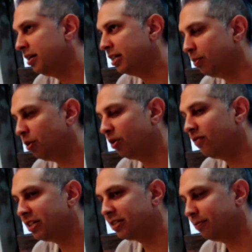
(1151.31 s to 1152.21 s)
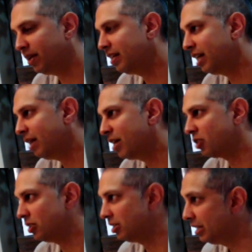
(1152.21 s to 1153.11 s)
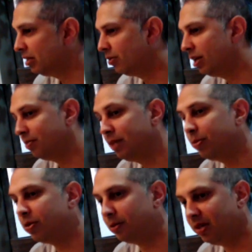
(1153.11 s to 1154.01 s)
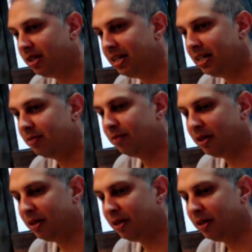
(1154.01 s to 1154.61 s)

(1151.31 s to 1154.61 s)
it's important for us to play the game to actually see the way that people are playing it,